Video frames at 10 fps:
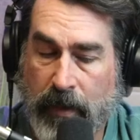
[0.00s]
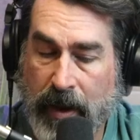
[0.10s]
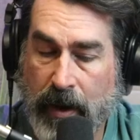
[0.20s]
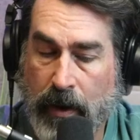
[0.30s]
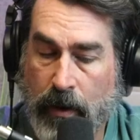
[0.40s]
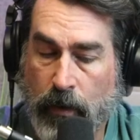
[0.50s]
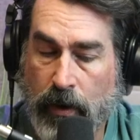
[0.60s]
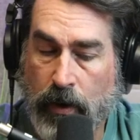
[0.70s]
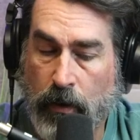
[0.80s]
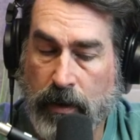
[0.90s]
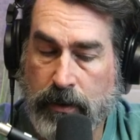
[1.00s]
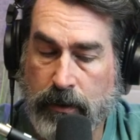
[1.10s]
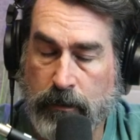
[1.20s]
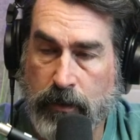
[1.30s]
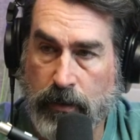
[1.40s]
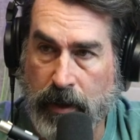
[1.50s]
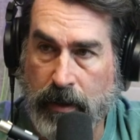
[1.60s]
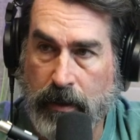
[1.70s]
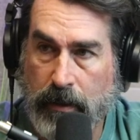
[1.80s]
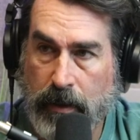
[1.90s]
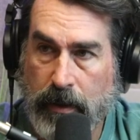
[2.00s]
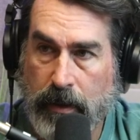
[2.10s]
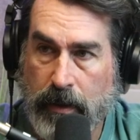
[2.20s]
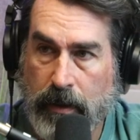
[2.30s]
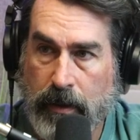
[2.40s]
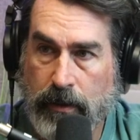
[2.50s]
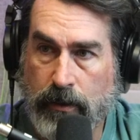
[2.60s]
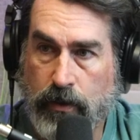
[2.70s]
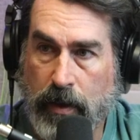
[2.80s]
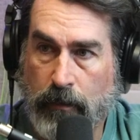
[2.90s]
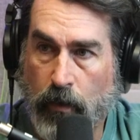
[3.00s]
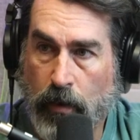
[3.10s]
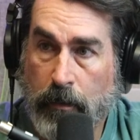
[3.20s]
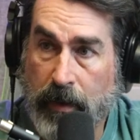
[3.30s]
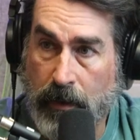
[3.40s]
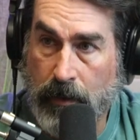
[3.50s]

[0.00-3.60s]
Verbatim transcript: there, we're going to Munich to drink more beer.